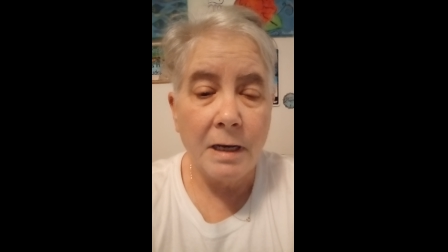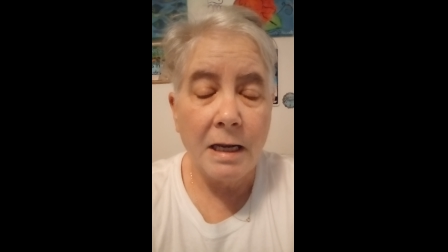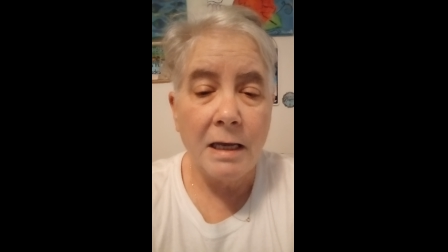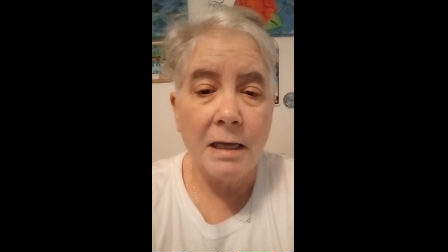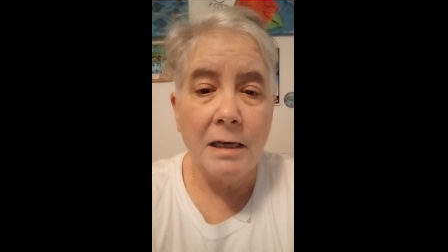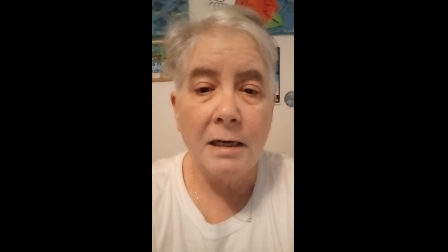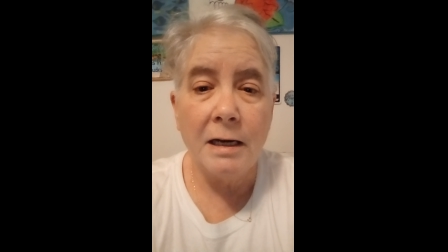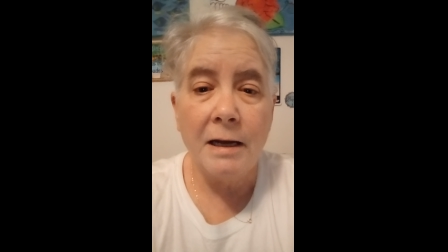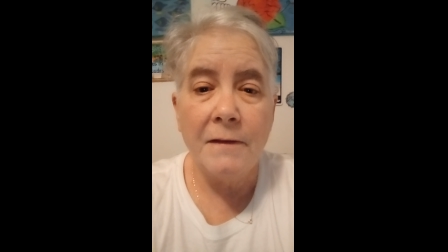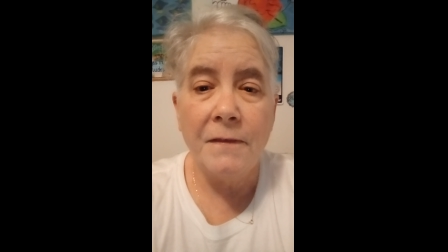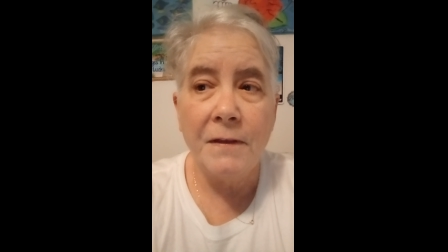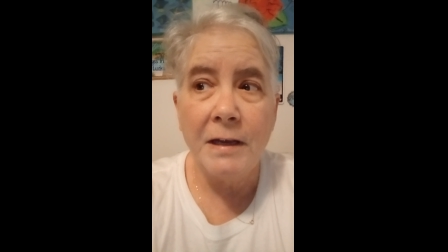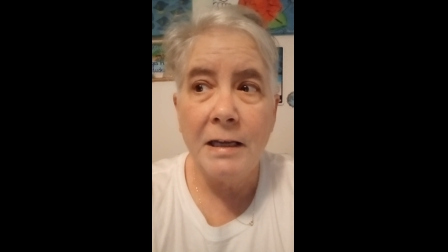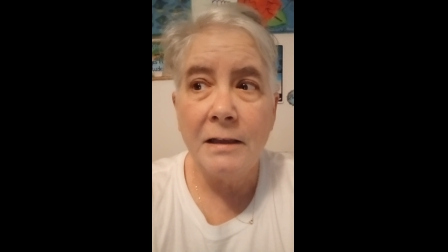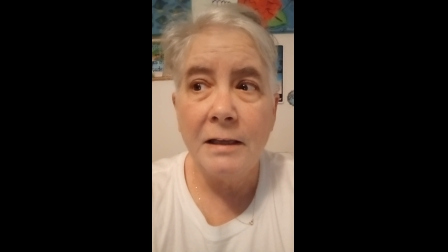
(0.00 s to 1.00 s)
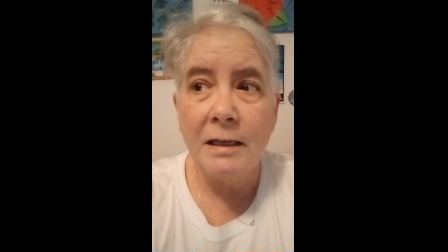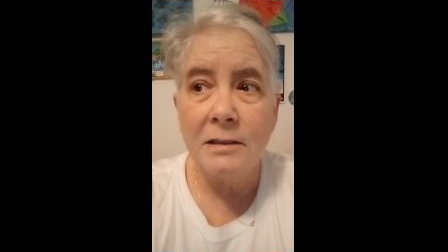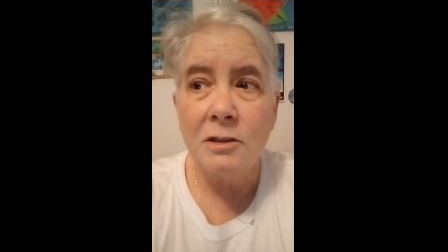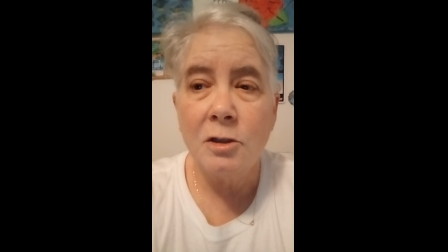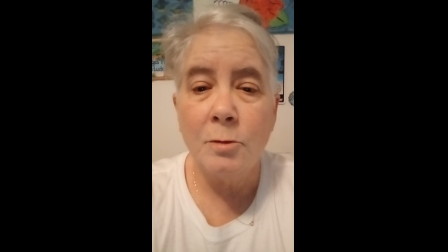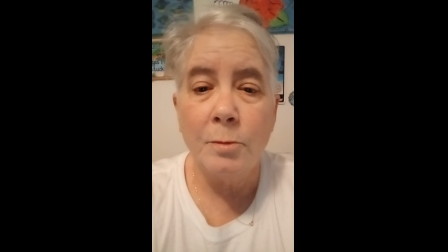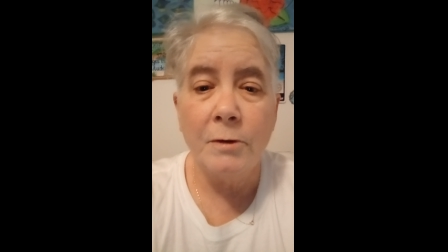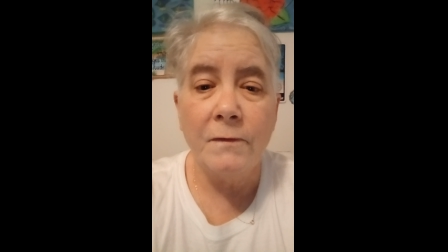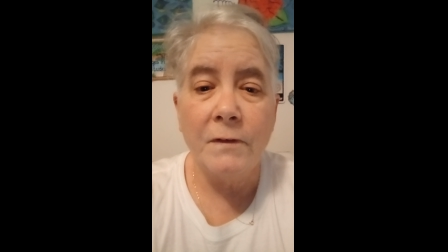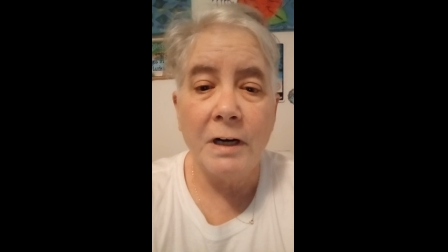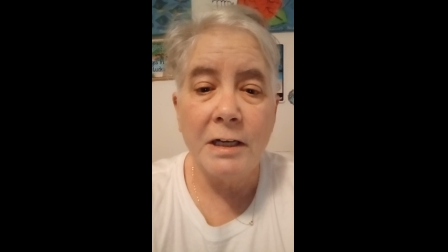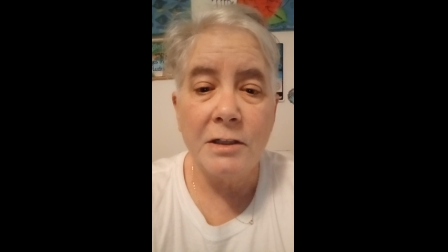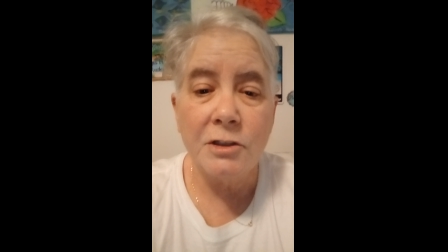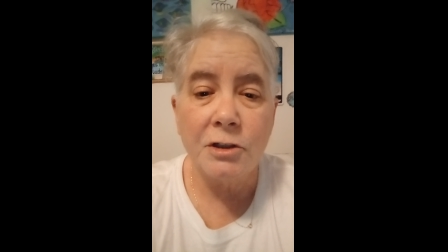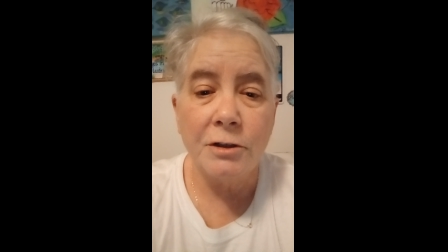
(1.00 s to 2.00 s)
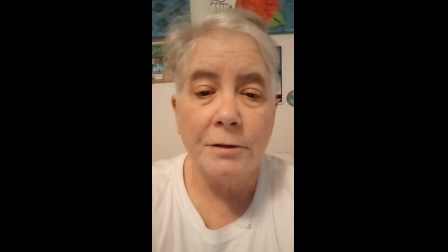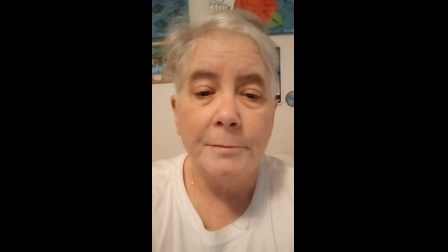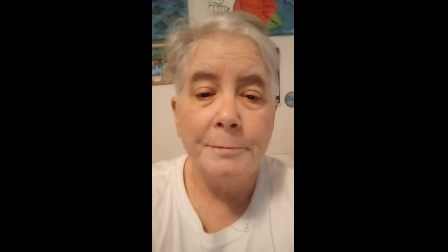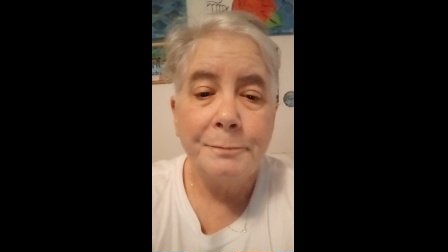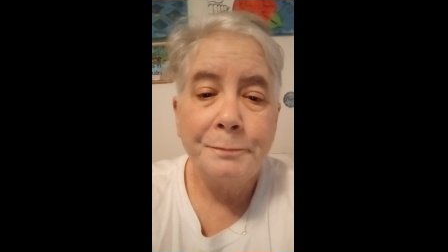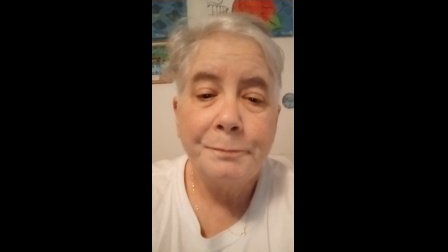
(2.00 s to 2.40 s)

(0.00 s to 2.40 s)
And I think that supervisor